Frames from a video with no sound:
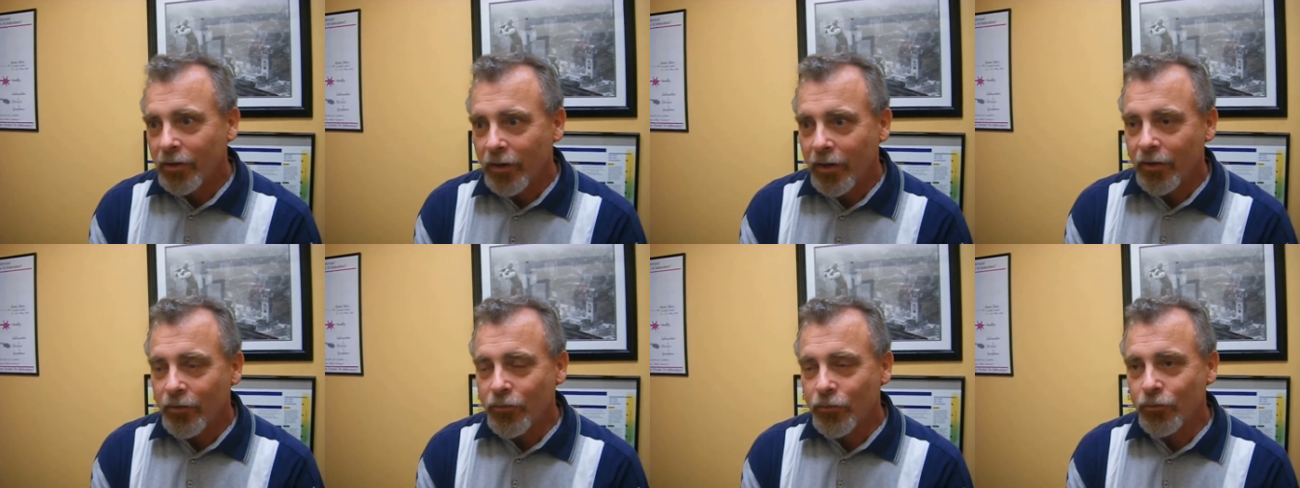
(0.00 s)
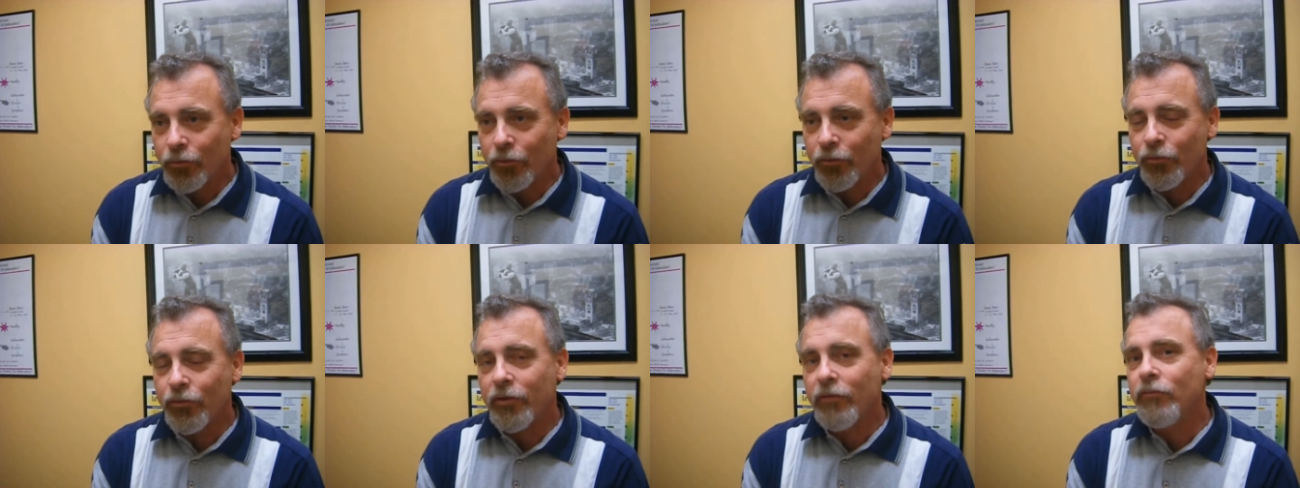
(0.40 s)
I had the
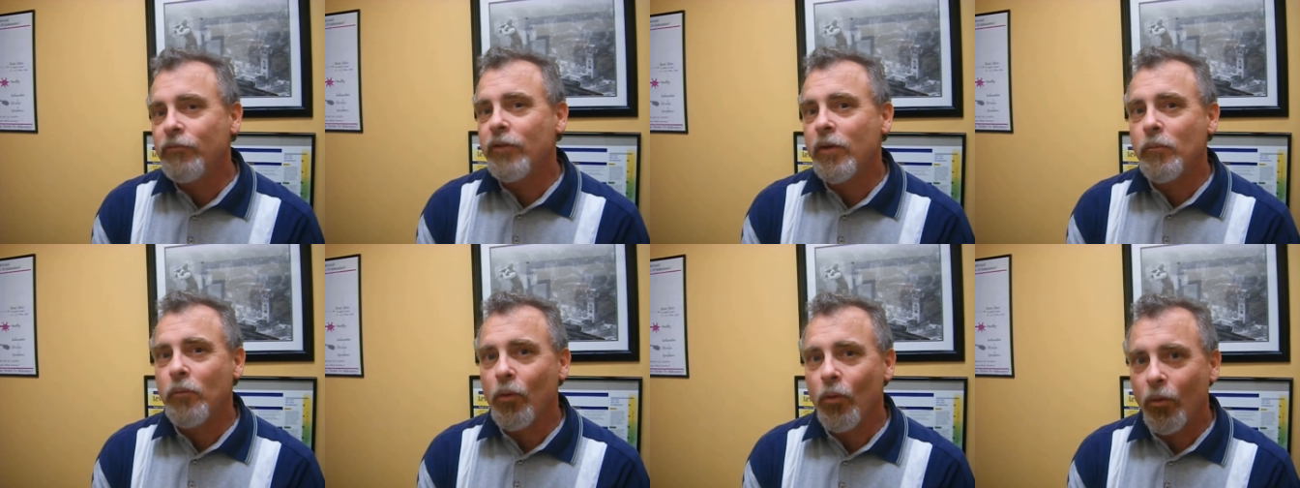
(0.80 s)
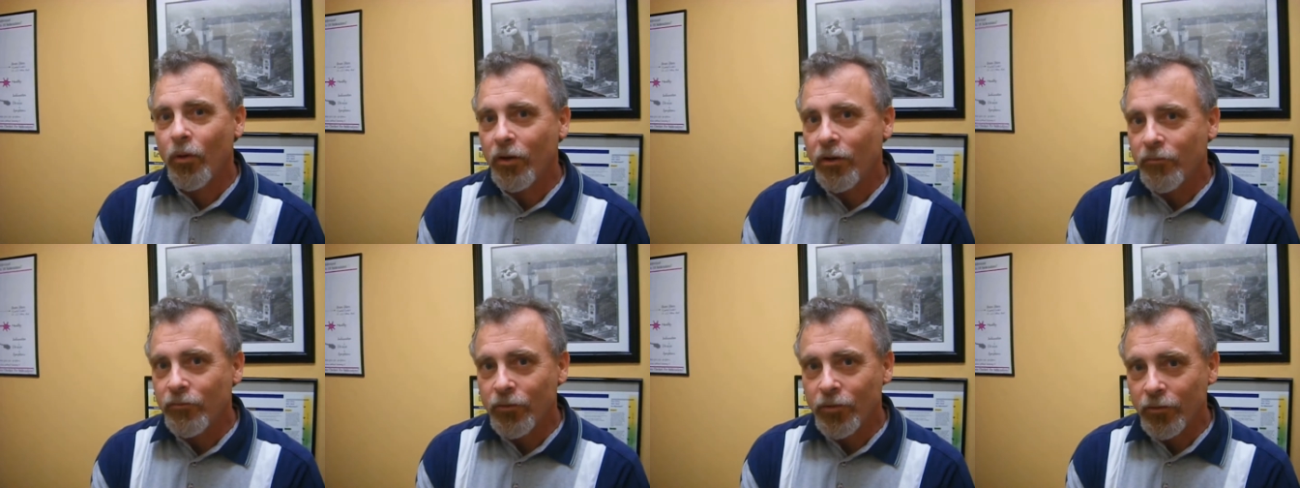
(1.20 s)
surgery in
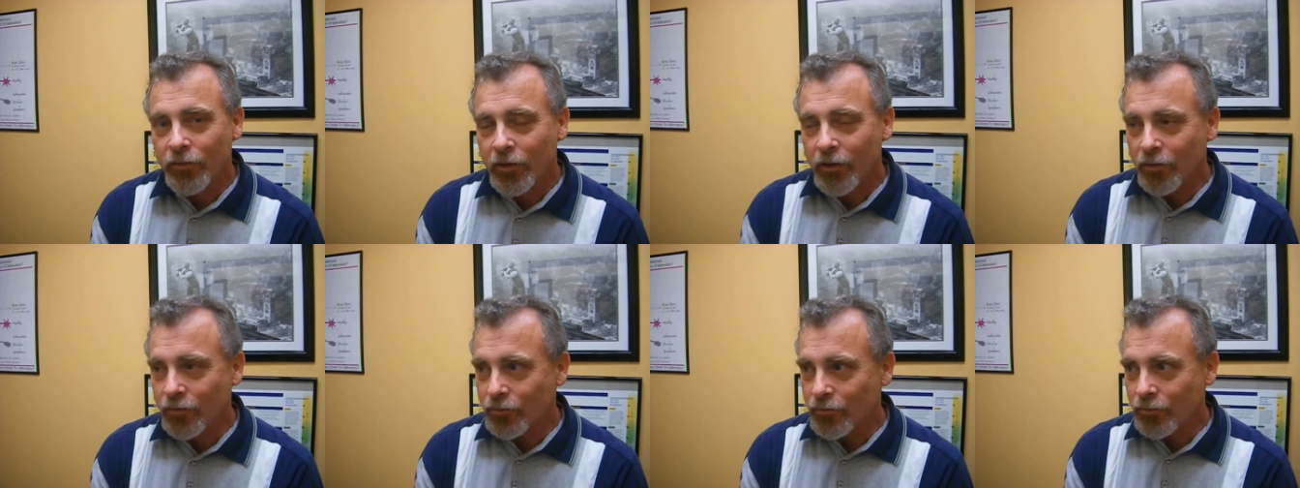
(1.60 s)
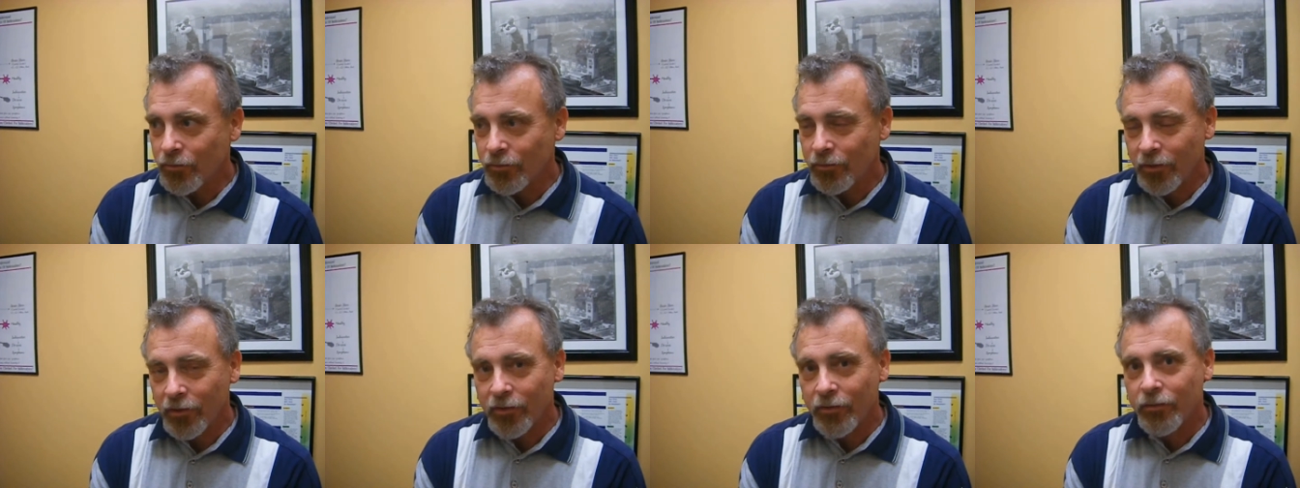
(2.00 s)
February of
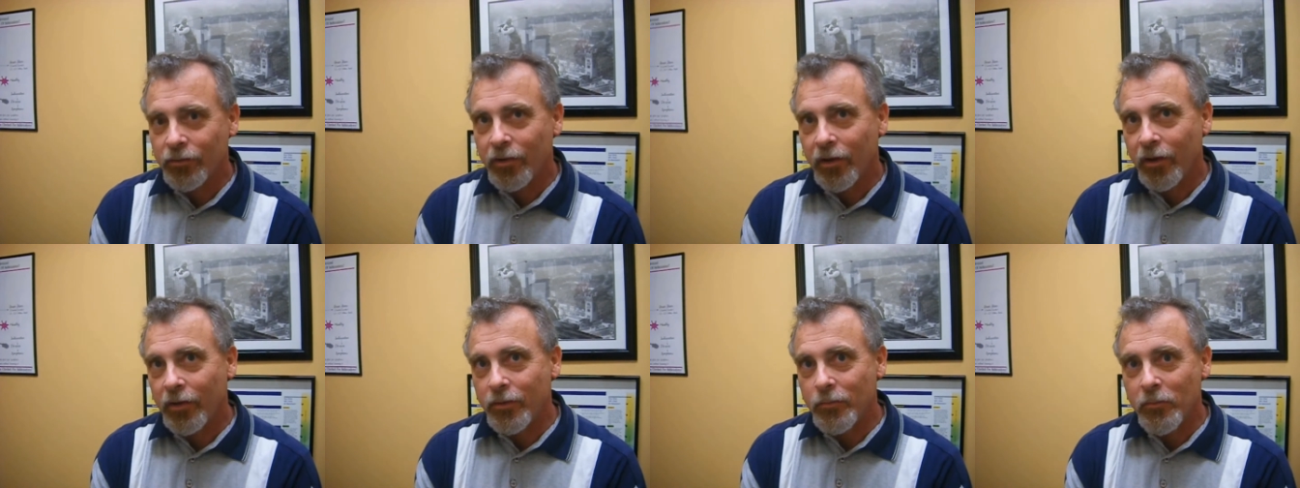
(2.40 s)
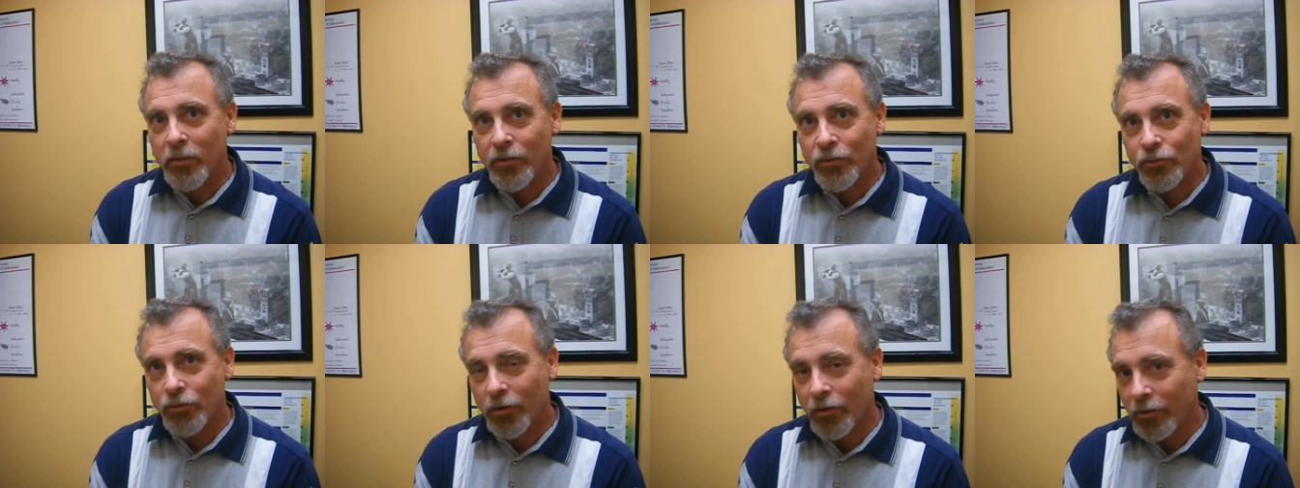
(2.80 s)
2006 and had the
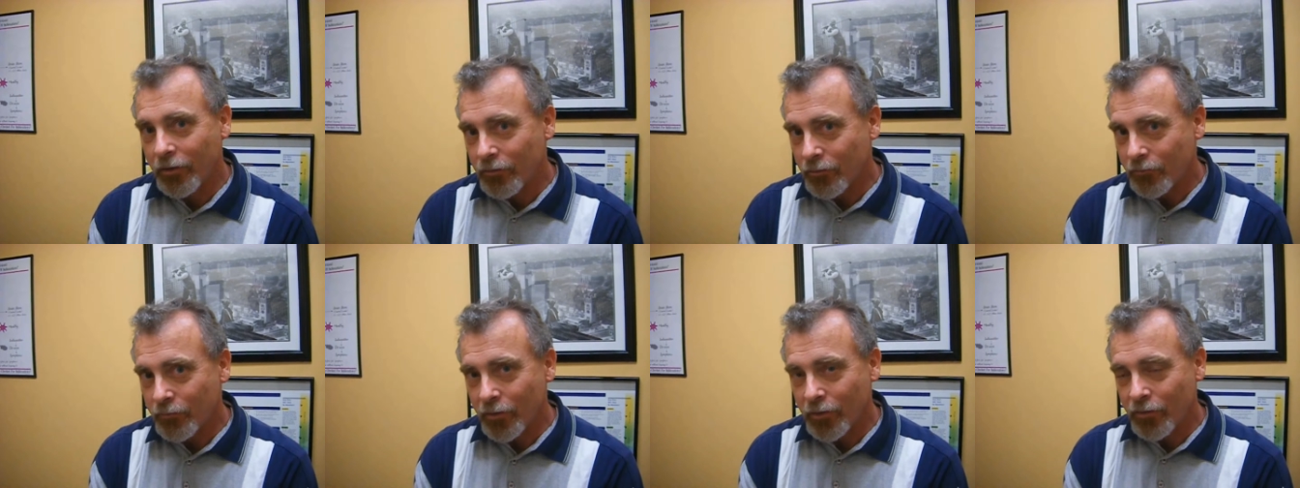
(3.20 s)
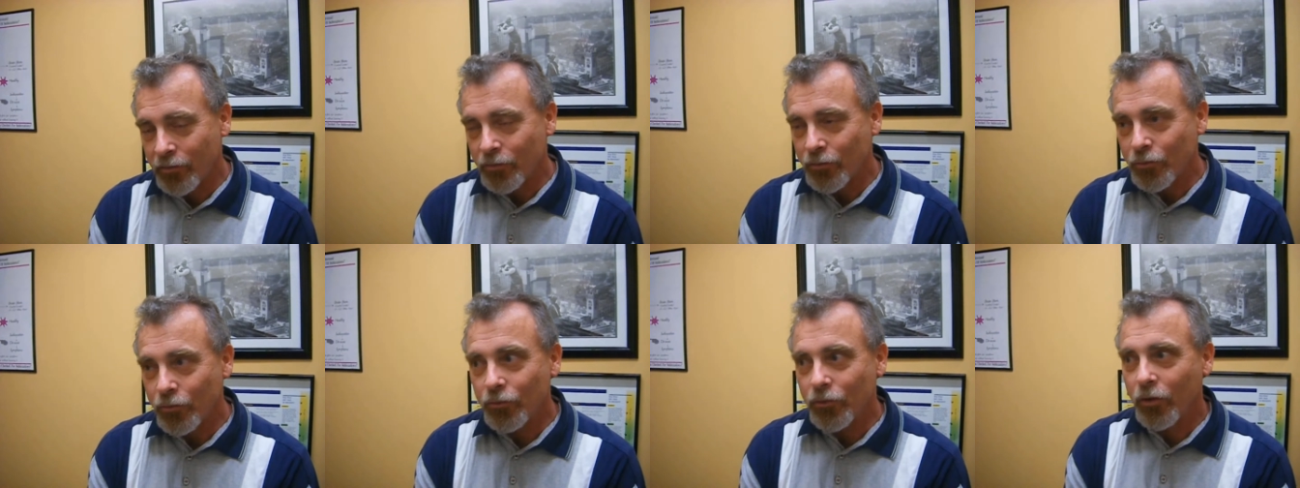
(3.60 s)
Medtronics
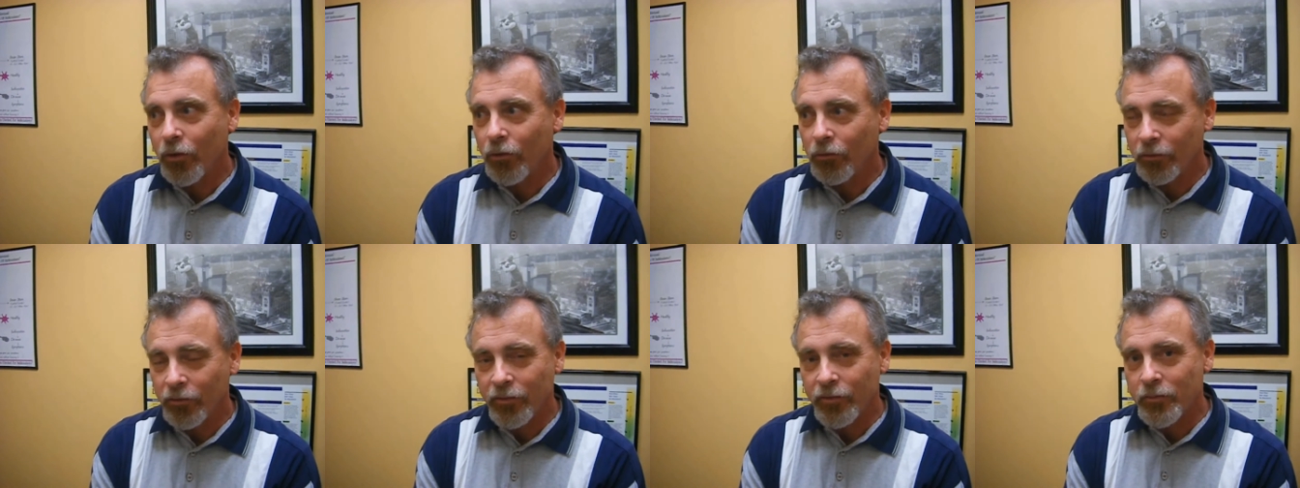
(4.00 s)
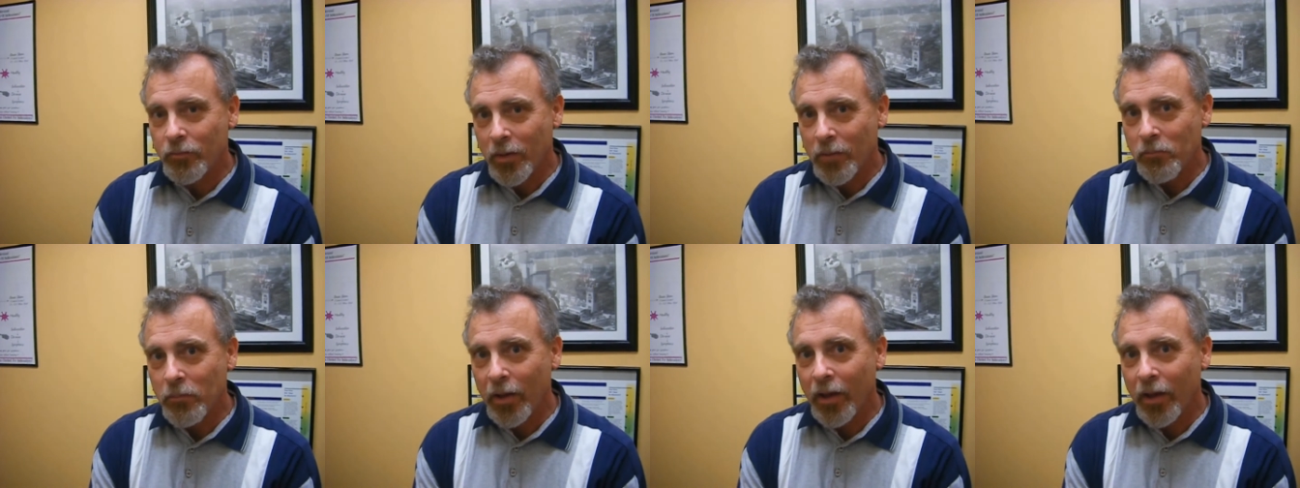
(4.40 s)
device installed into my